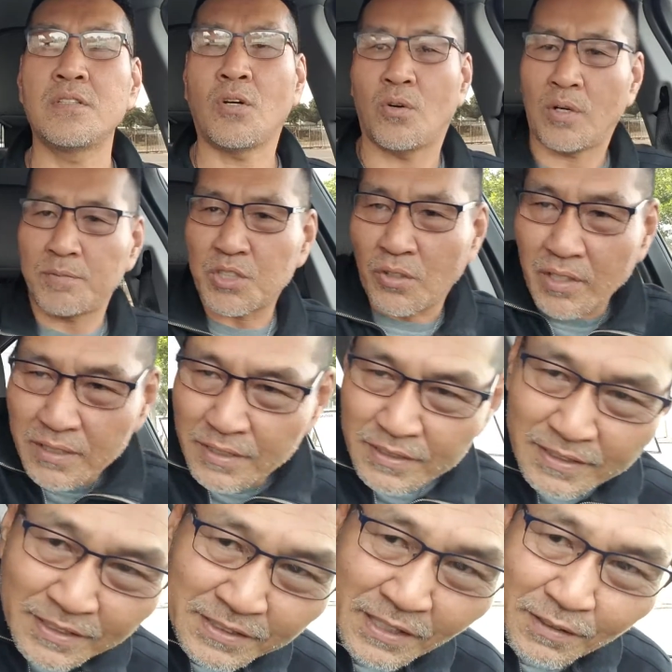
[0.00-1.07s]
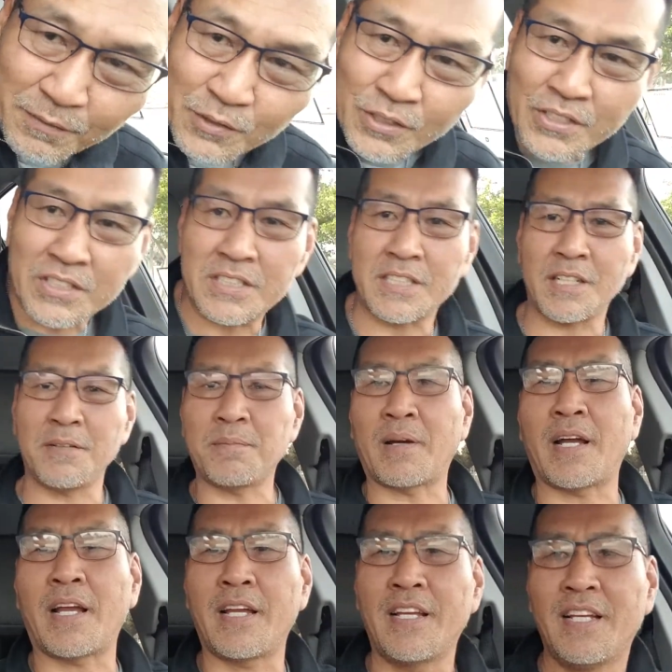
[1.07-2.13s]
Oh, I'm sorry. This is um, you can see
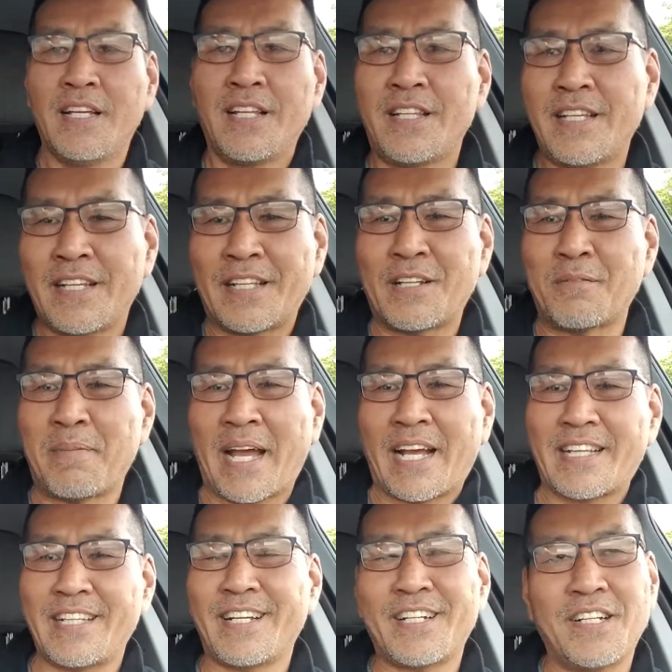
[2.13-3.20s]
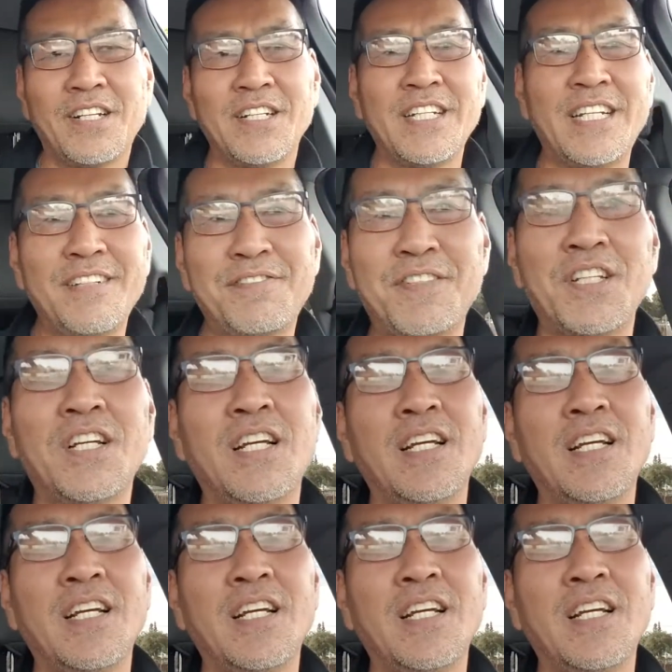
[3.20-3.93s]
my thing in the back there, Lyft.